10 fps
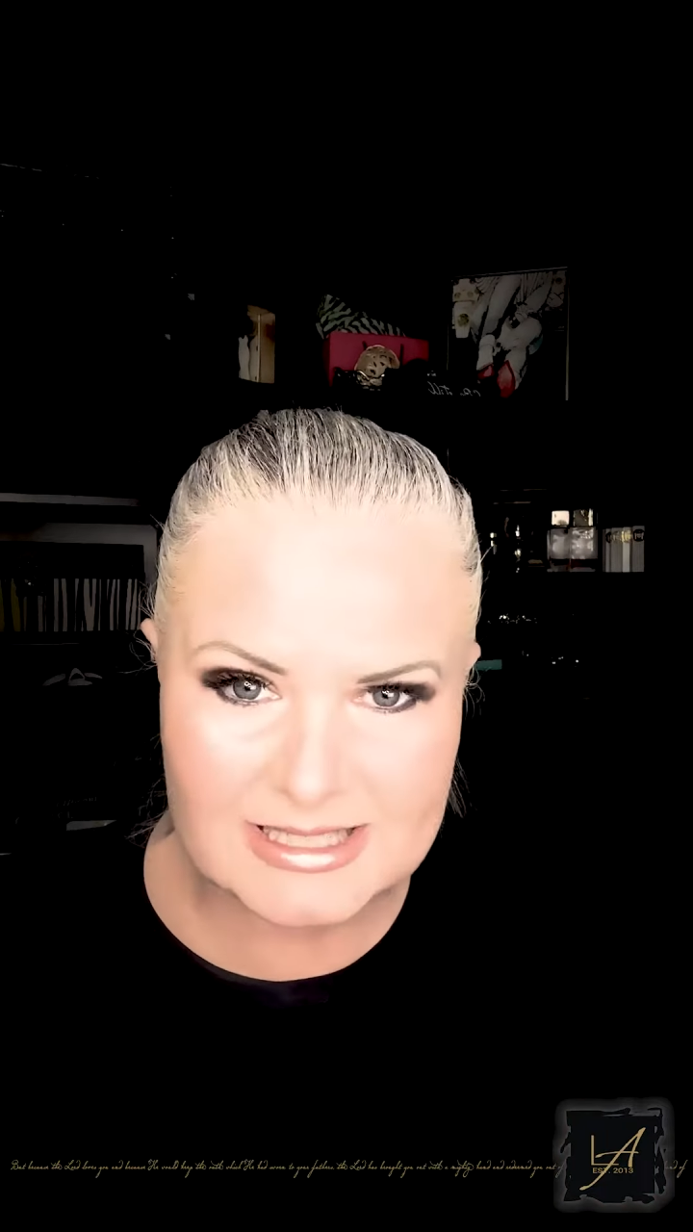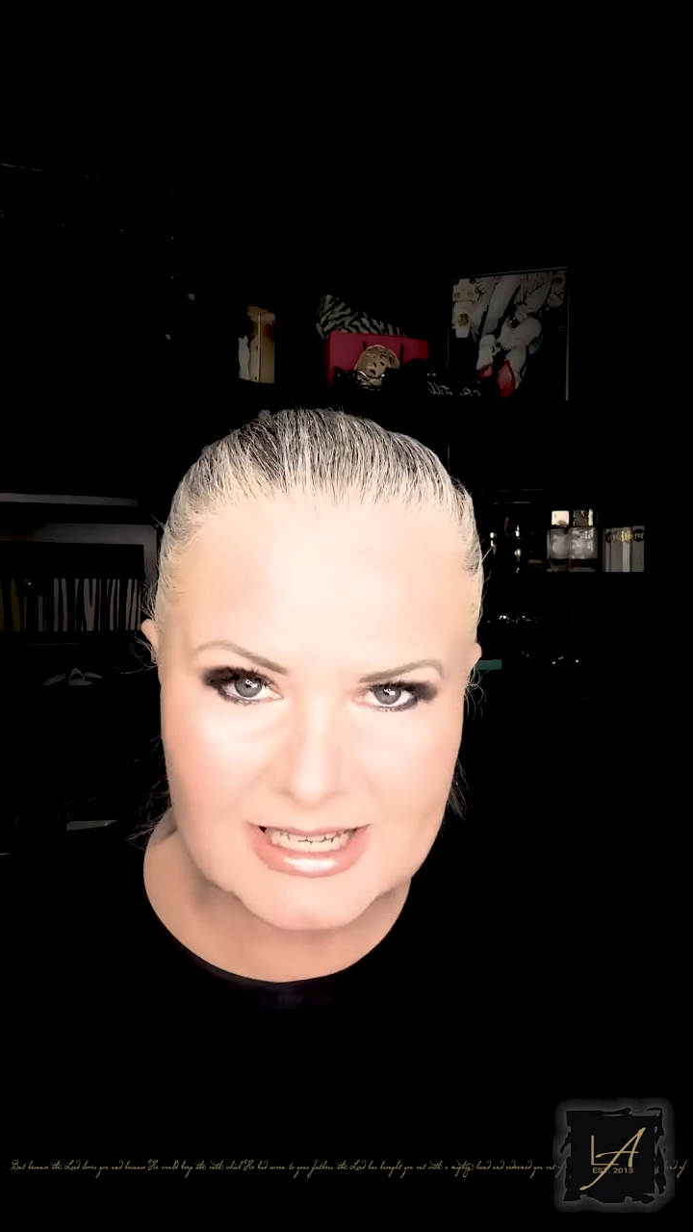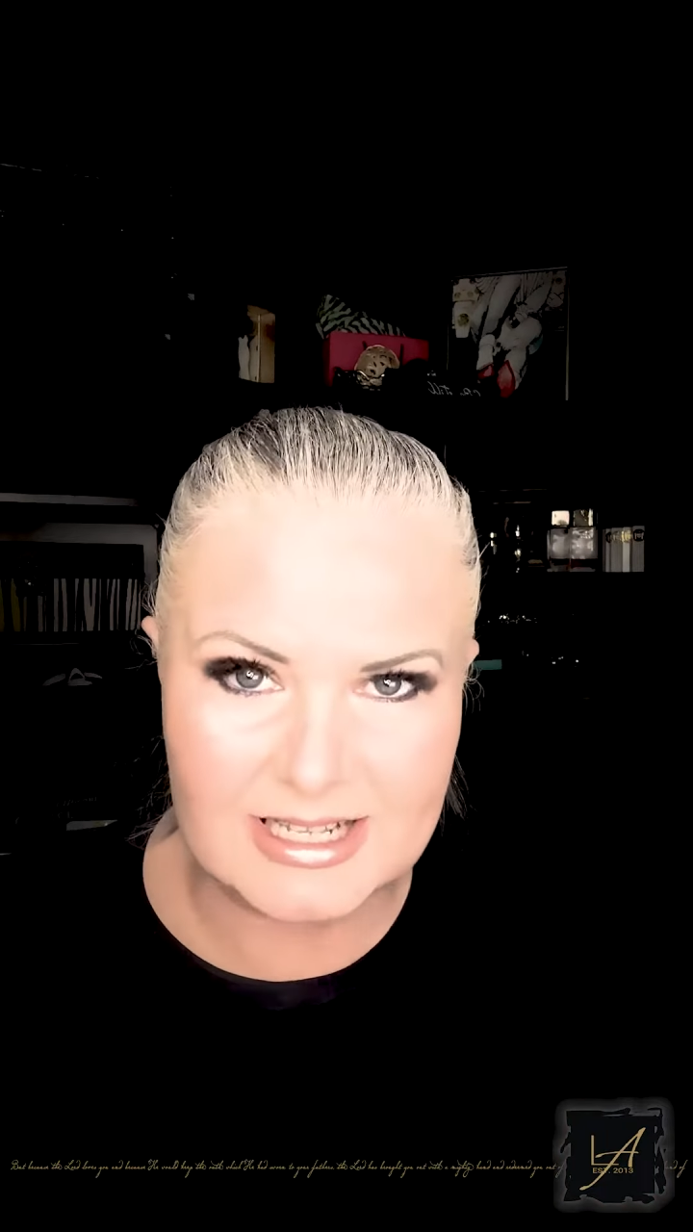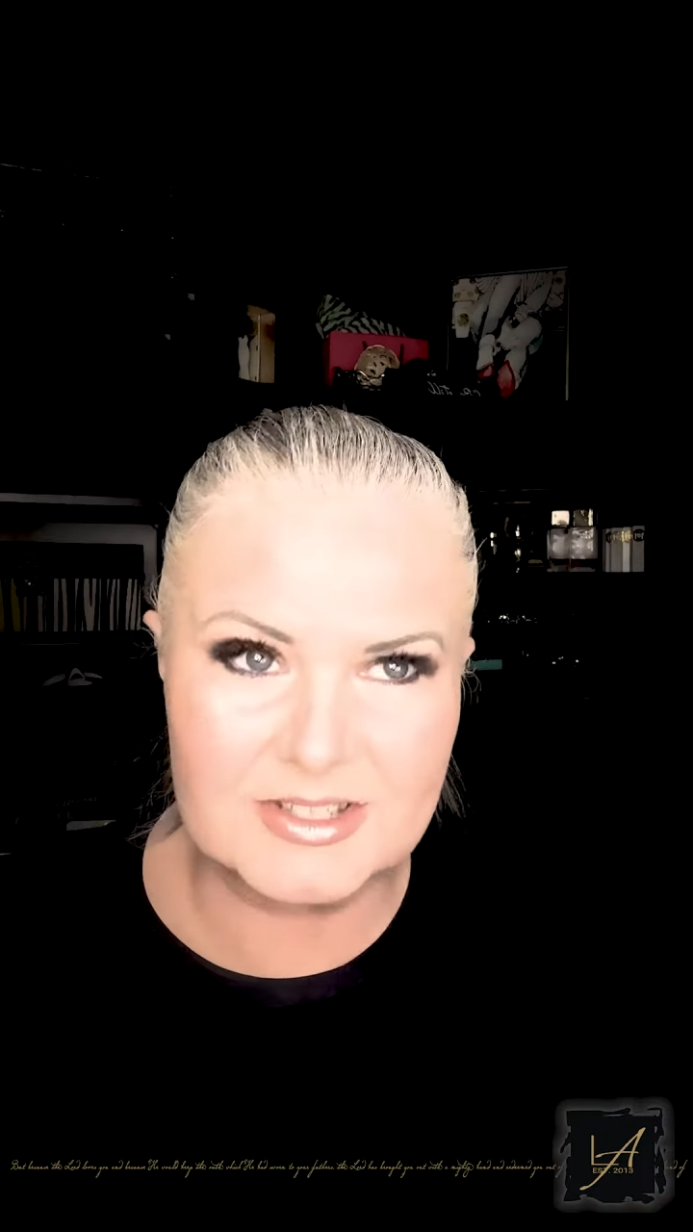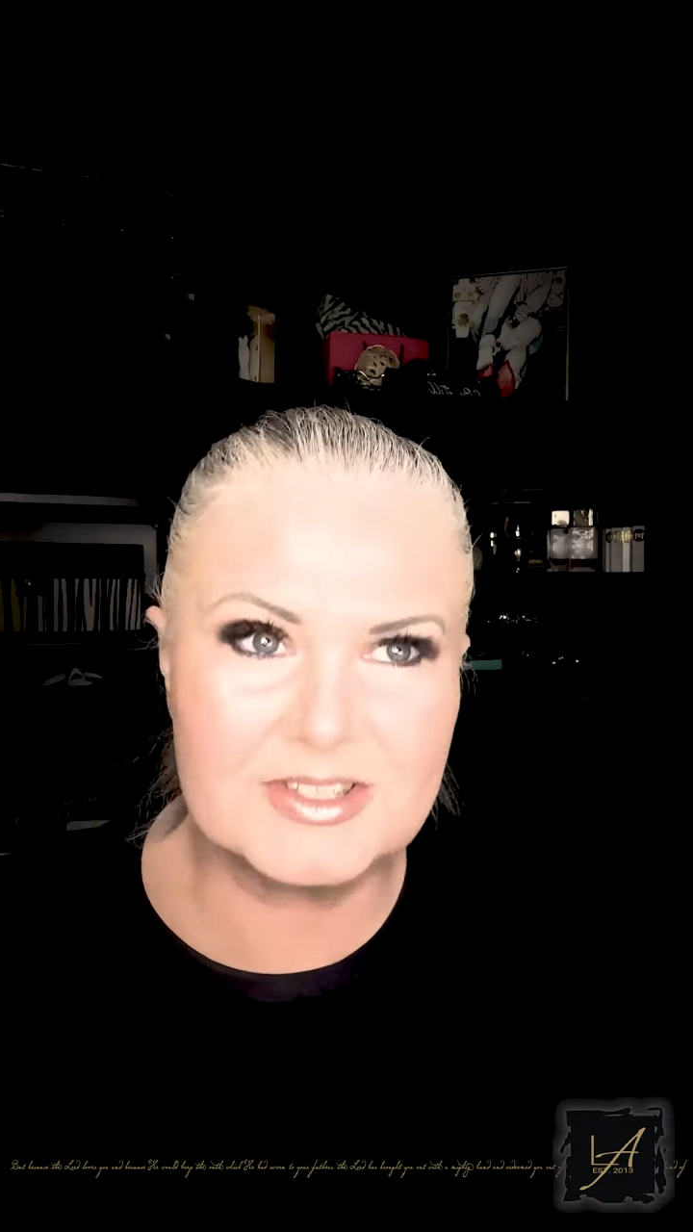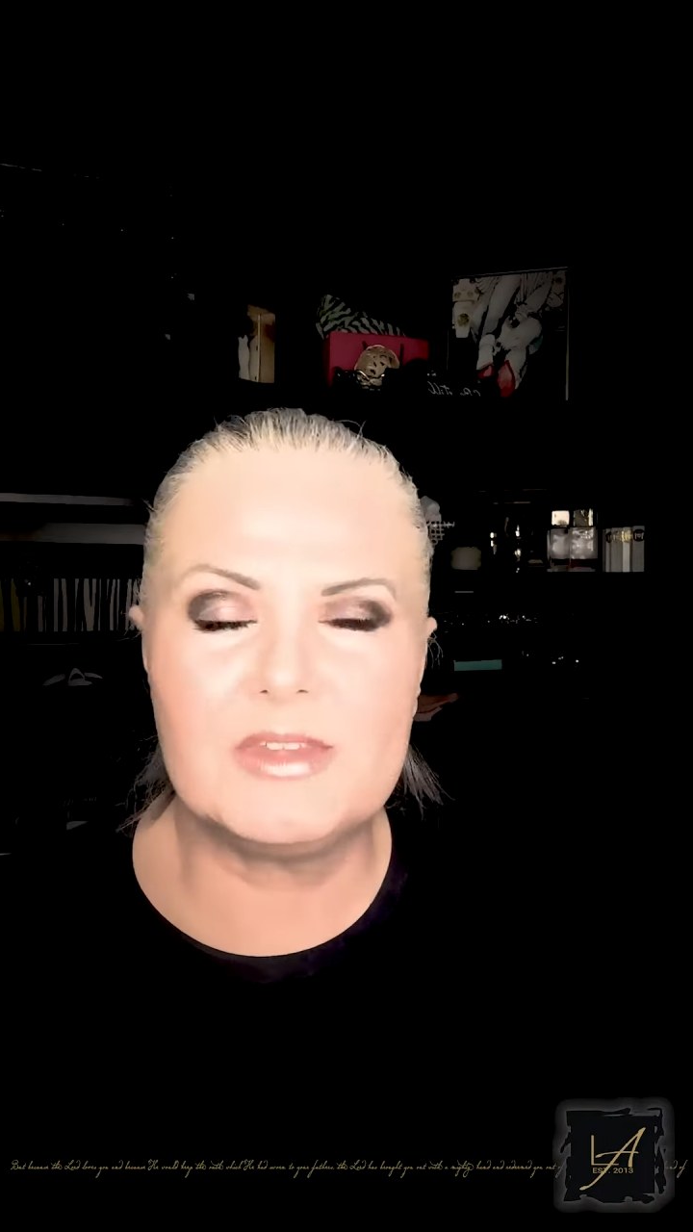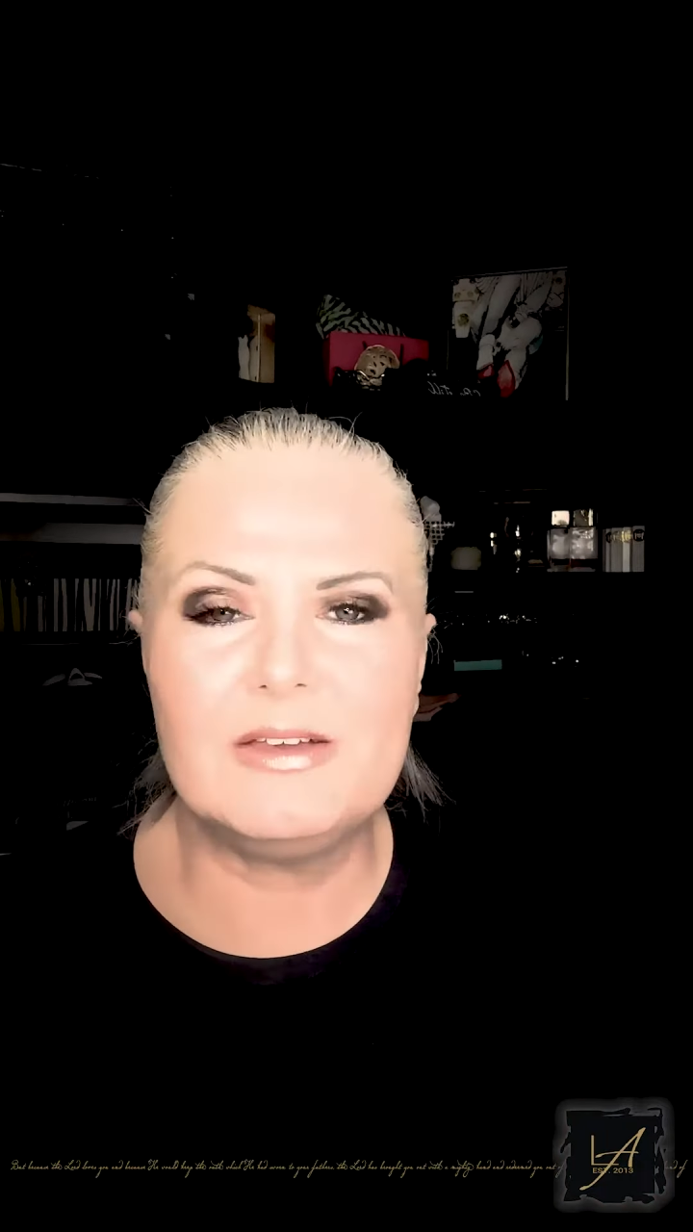sense.